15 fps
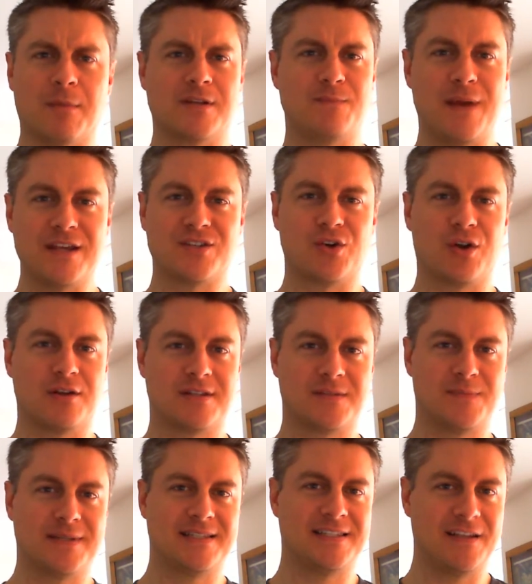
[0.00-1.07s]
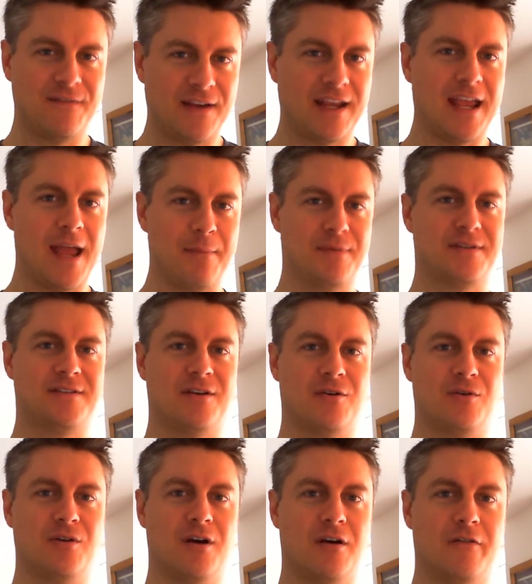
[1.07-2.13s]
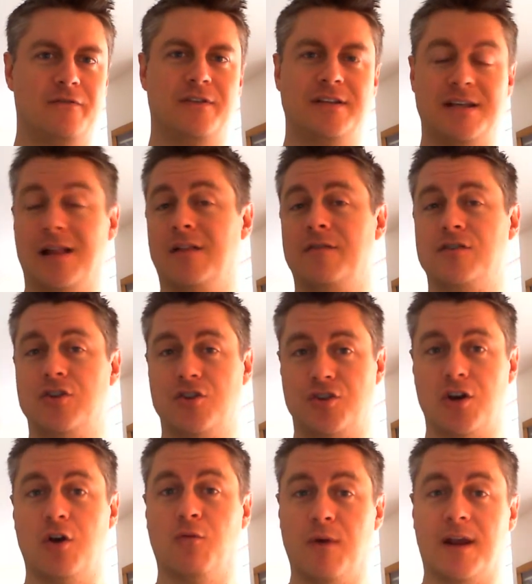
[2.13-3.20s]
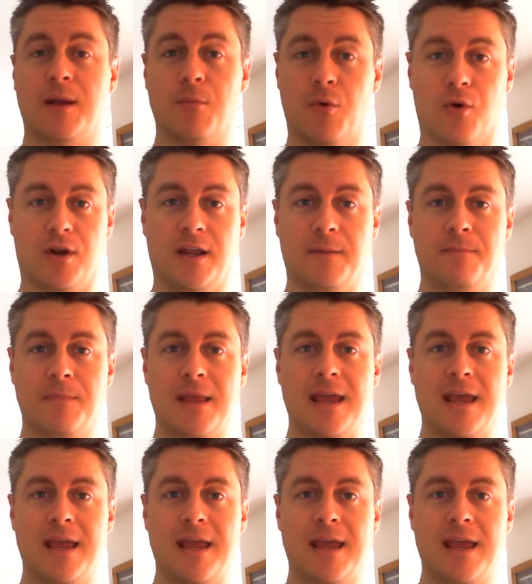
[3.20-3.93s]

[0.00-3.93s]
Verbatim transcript: It's based on a specific episode of the television show Rick and Morty,